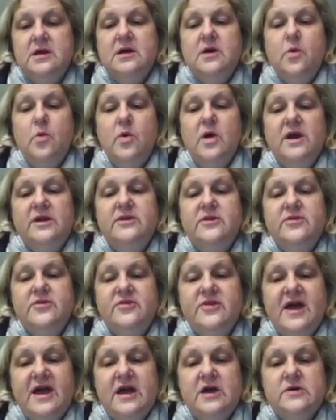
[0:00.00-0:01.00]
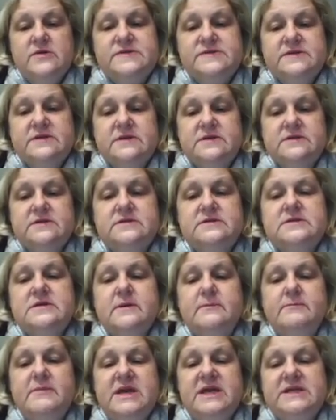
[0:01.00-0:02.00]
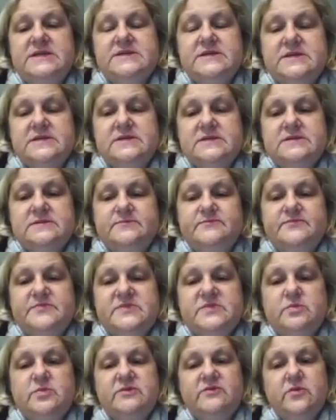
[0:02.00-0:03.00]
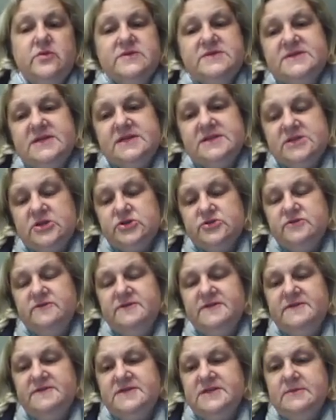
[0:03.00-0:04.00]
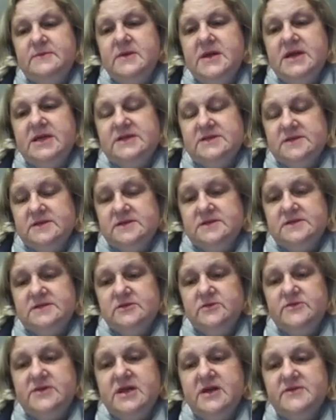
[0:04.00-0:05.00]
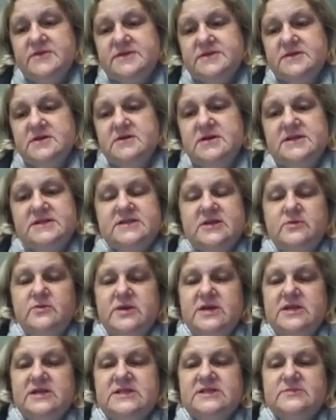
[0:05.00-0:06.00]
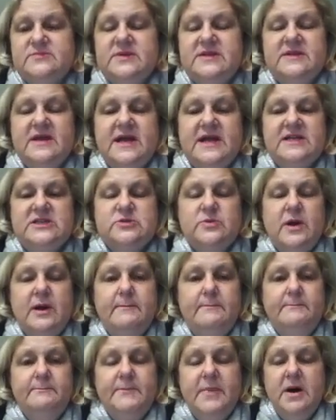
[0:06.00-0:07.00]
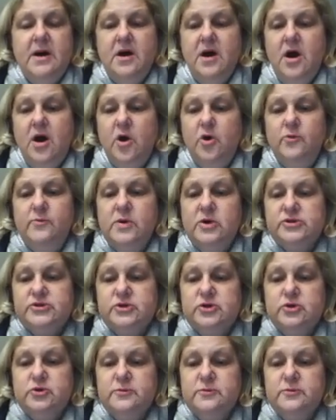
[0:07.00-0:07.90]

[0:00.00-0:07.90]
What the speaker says: 1,000 metres. And we've got 650 metres on the other side, so we can split that into a part-whole model.